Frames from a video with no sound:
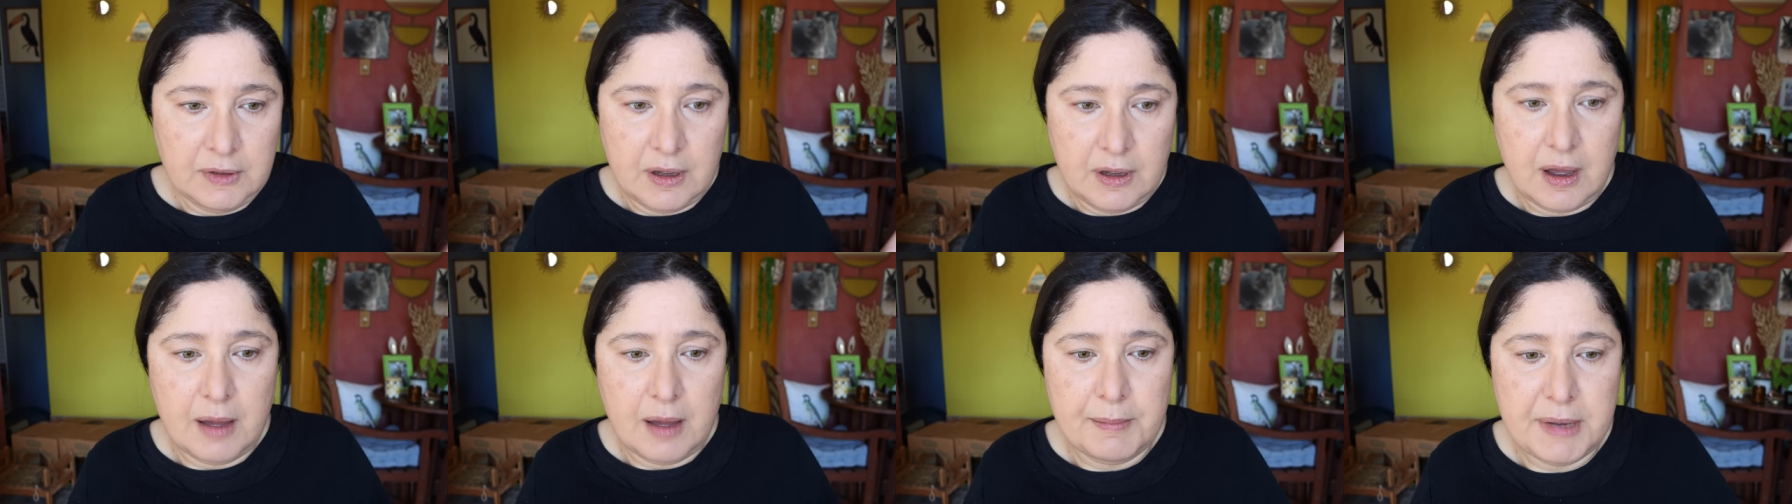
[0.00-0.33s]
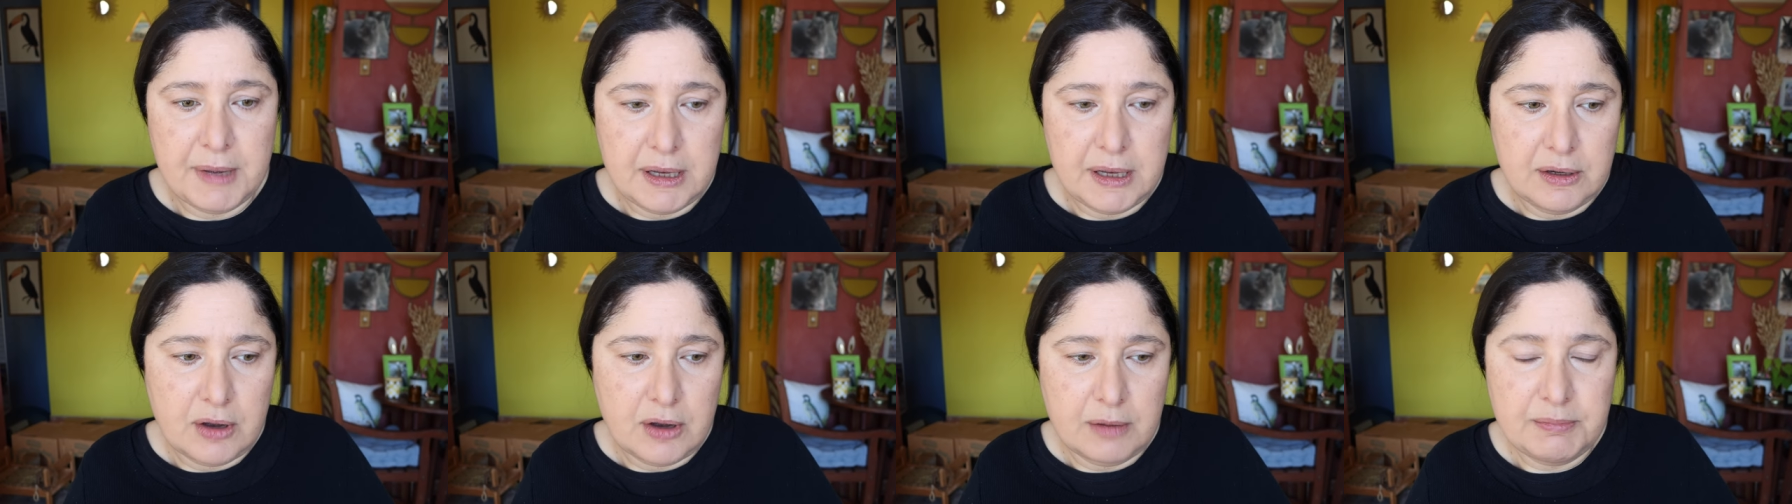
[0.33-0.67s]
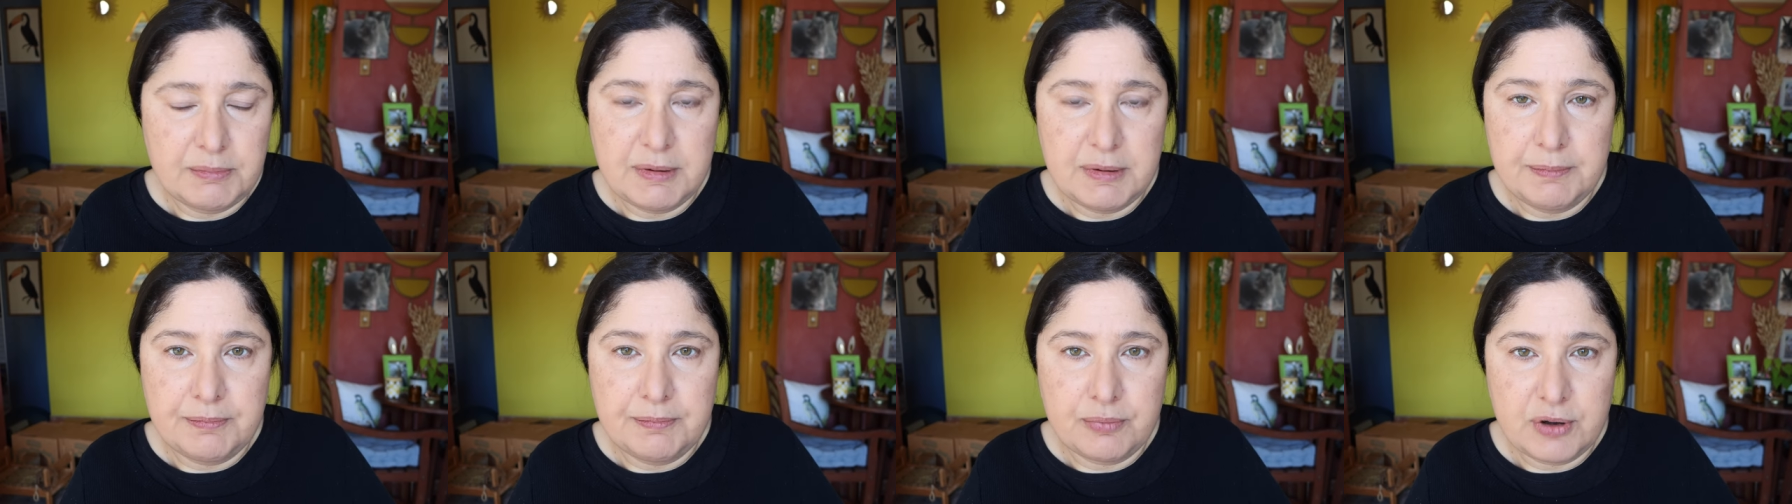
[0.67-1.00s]
I mean, I'd
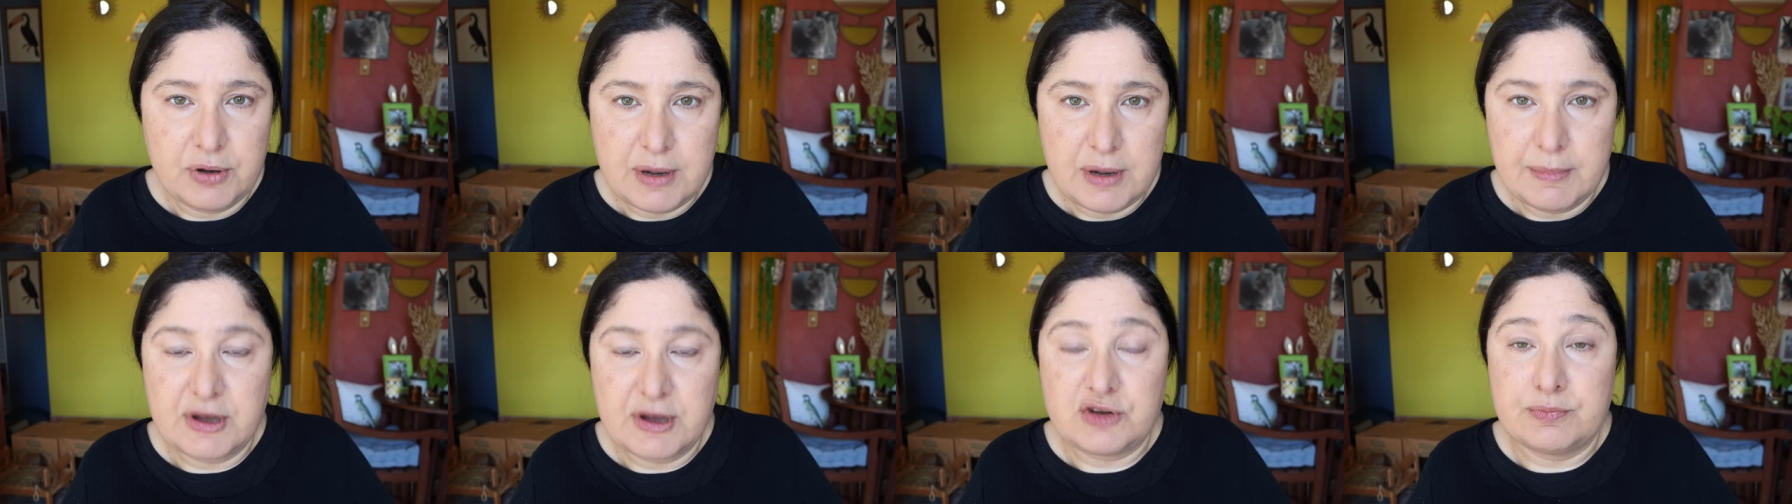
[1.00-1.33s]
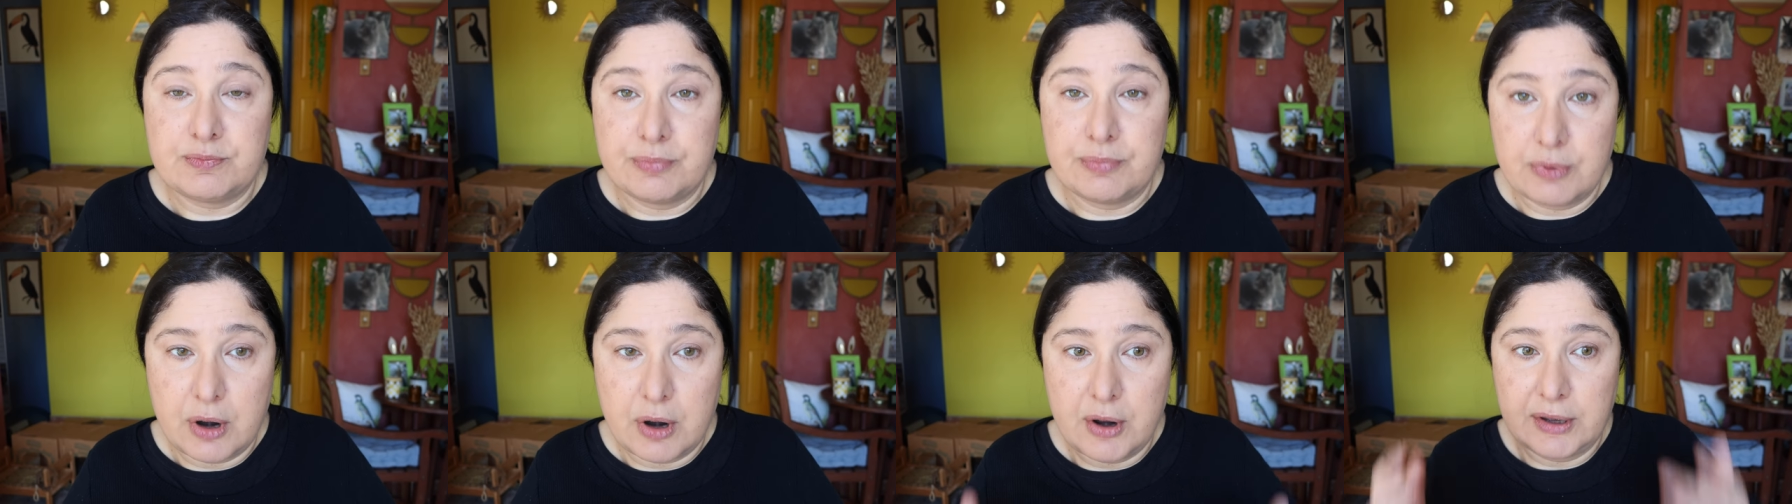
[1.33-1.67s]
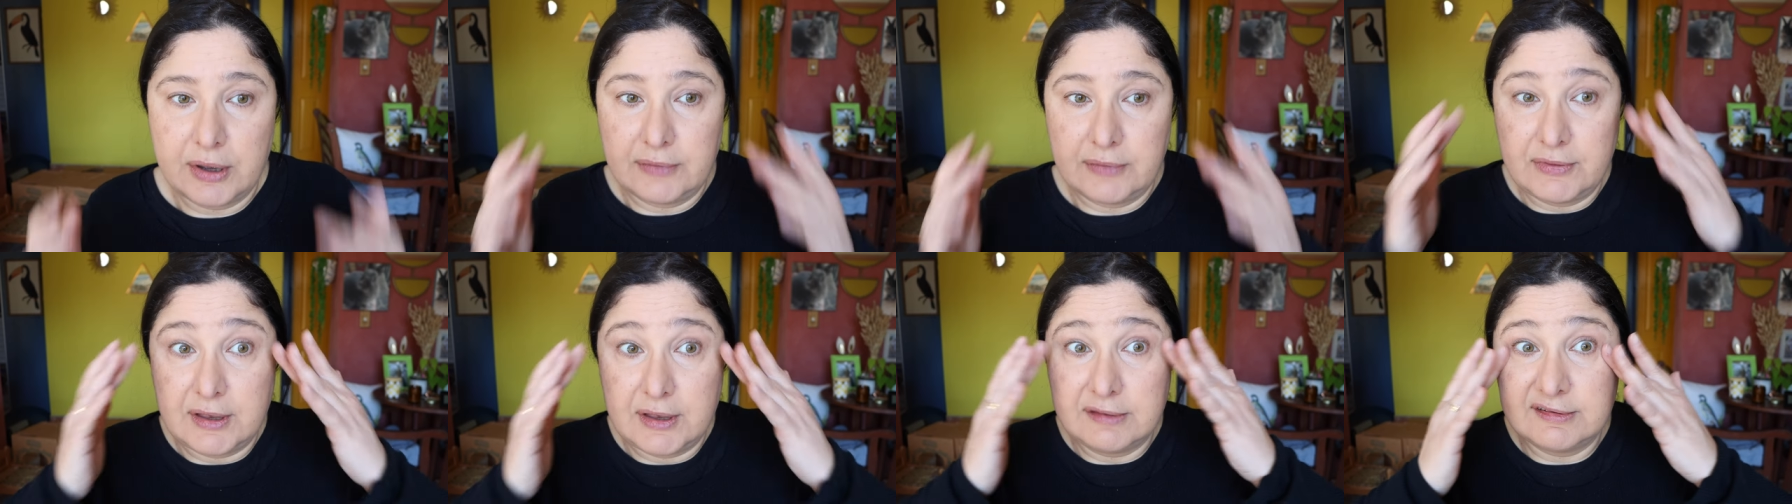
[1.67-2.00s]
be pretty much broke
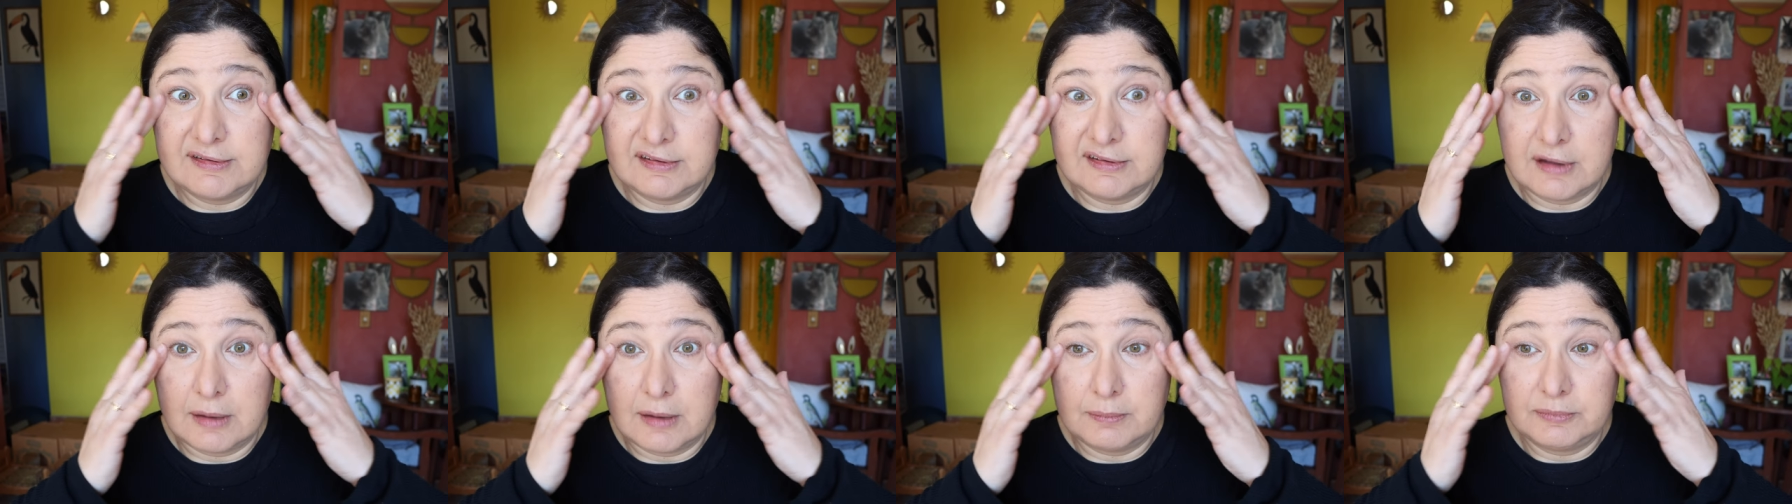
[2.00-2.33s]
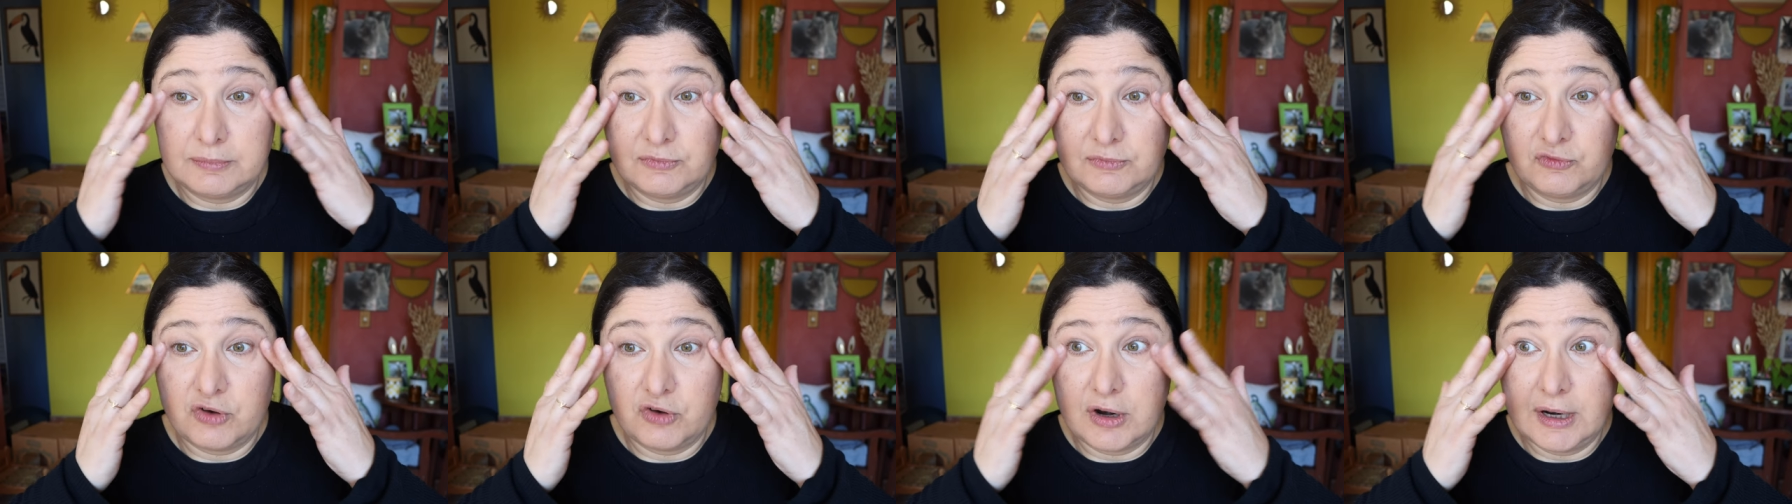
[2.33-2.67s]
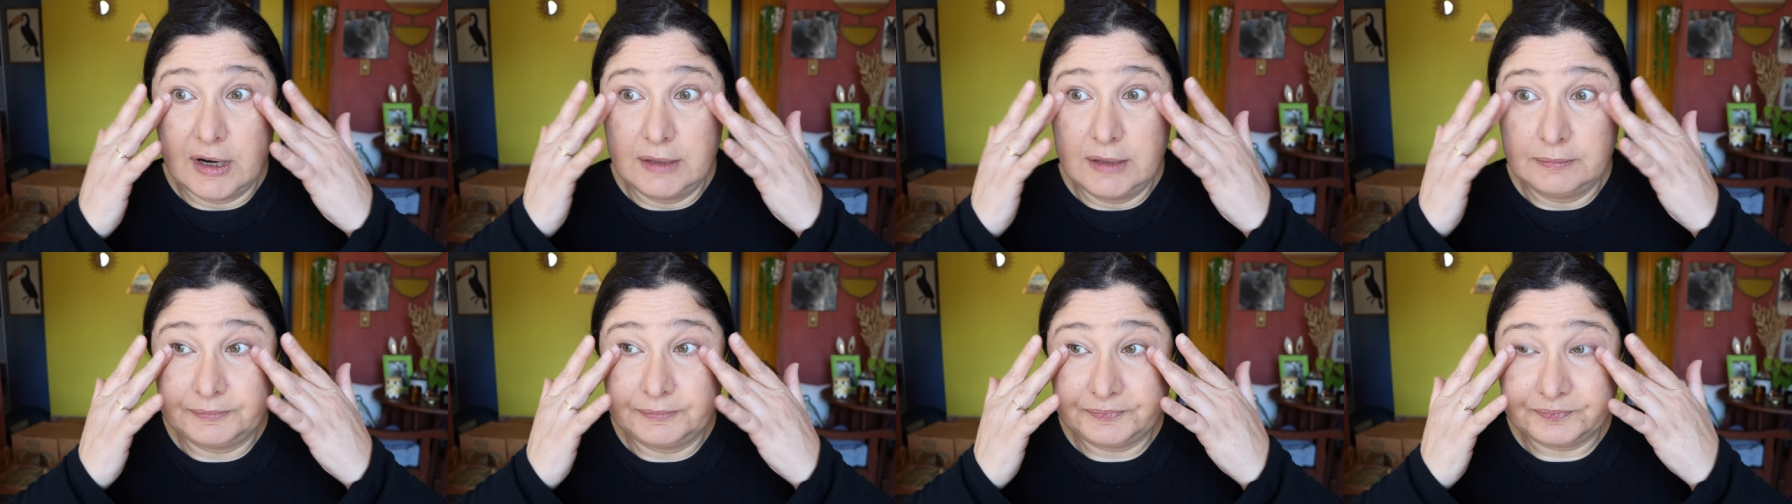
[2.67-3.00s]
and then some,
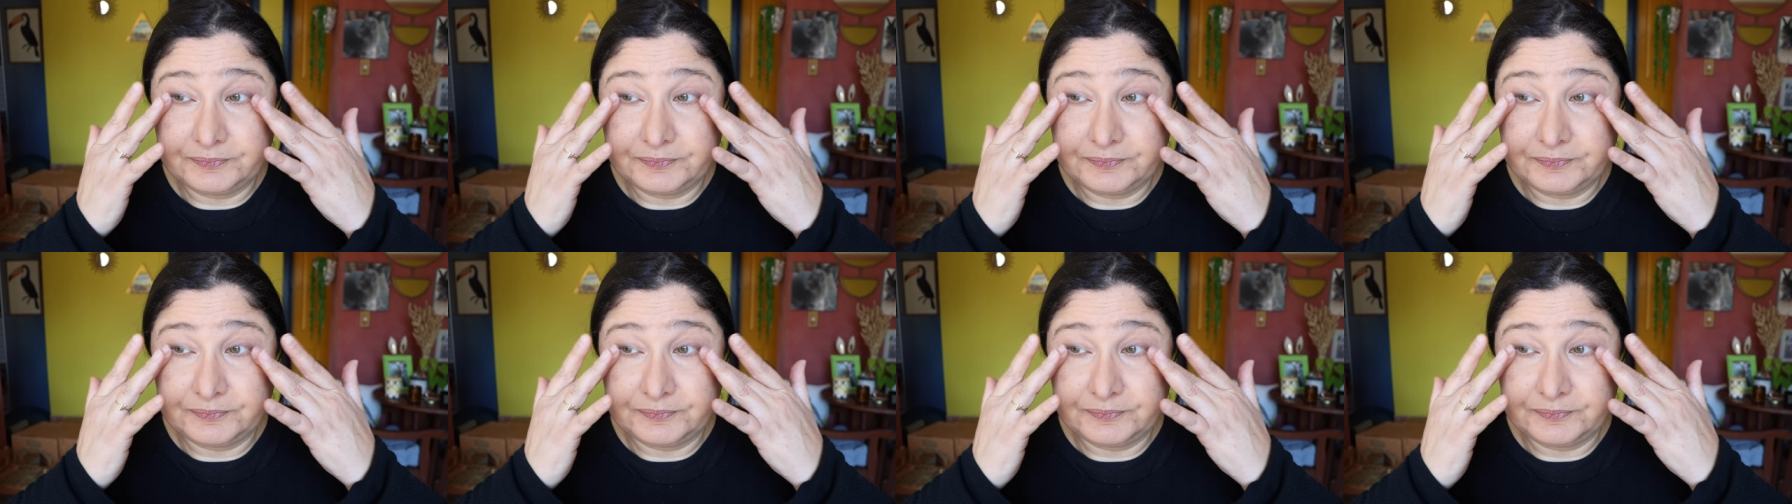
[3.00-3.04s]
right?